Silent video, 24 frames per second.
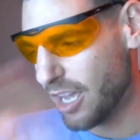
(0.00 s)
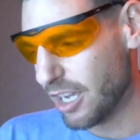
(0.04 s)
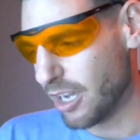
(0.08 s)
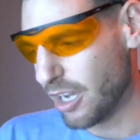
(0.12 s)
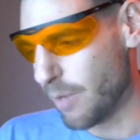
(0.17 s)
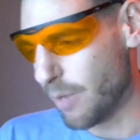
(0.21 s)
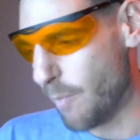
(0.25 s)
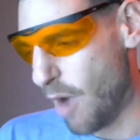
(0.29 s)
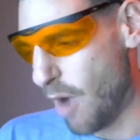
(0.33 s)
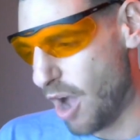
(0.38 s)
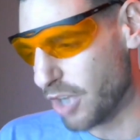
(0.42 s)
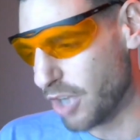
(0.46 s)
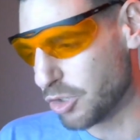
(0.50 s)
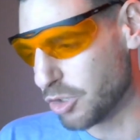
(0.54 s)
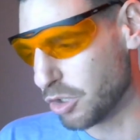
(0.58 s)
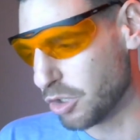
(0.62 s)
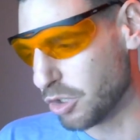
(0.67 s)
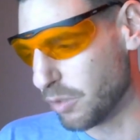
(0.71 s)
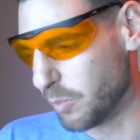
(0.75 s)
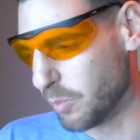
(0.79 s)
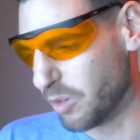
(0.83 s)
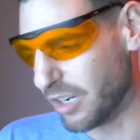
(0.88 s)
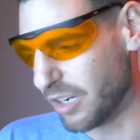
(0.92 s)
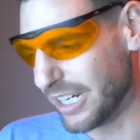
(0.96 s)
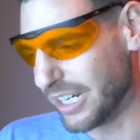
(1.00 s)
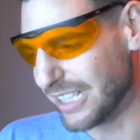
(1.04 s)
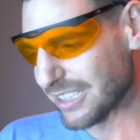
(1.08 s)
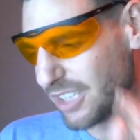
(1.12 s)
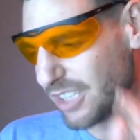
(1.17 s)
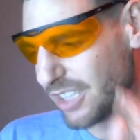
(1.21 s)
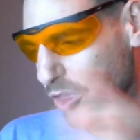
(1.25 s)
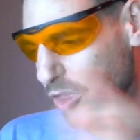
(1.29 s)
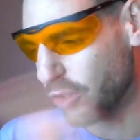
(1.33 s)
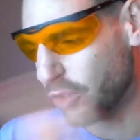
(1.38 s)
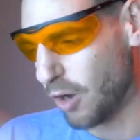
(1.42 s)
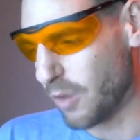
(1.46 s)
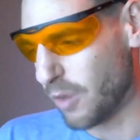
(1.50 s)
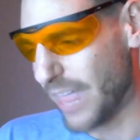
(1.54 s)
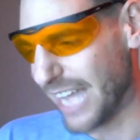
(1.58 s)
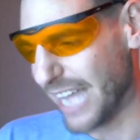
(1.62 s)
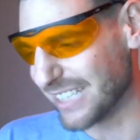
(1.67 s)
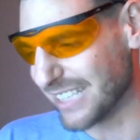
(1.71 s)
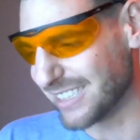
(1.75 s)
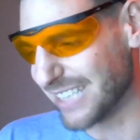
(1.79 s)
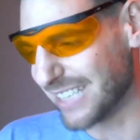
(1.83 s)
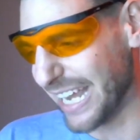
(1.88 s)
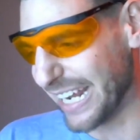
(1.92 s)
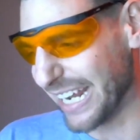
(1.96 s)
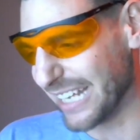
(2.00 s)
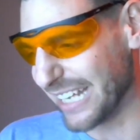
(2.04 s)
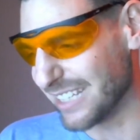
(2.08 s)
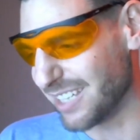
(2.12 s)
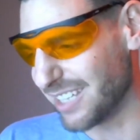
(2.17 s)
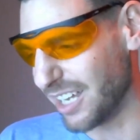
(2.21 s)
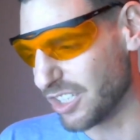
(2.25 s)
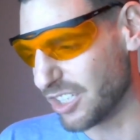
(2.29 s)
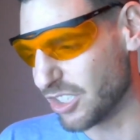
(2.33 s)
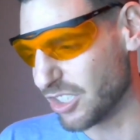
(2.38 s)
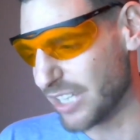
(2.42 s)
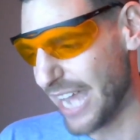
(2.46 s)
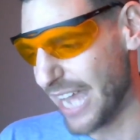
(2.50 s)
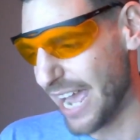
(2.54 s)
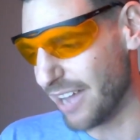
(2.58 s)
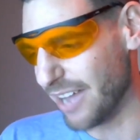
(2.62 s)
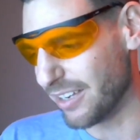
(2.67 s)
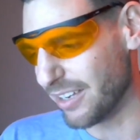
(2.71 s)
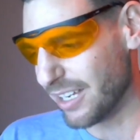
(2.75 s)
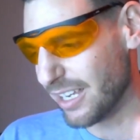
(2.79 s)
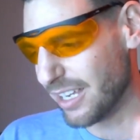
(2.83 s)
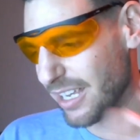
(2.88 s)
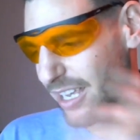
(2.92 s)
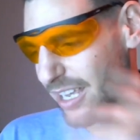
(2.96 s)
Come on, Drew Brees, throw that second touchdown.